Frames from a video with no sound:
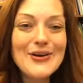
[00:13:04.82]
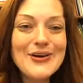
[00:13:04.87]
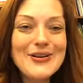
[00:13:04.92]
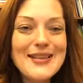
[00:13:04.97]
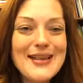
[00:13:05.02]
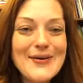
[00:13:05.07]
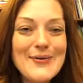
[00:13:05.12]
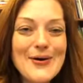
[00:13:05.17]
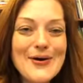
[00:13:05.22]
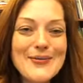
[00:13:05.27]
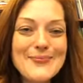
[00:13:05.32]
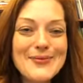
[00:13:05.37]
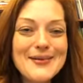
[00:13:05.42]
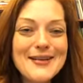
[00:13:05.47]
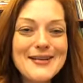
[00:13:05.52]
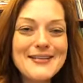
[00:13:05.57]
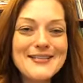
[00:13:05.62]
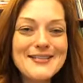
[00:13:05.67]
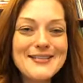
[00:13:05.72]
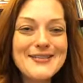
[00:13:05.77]
they want to
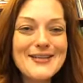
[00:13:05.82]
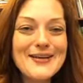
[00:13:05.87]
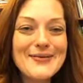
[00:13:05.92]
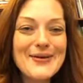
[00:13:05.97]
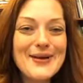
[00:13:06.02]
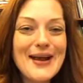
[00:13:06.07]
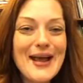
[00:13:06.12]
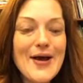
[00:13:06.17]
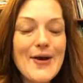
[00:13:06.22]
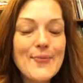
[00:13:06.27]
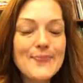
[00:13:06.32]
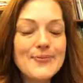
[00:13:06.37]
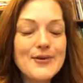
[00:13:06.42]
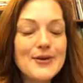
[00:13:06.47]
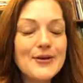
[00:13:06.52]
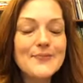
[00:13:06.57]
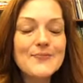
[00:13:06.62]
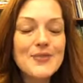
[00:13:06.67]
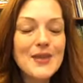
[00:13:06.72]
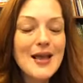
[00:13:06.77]
please you, they want to help
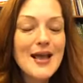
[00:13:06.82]
you.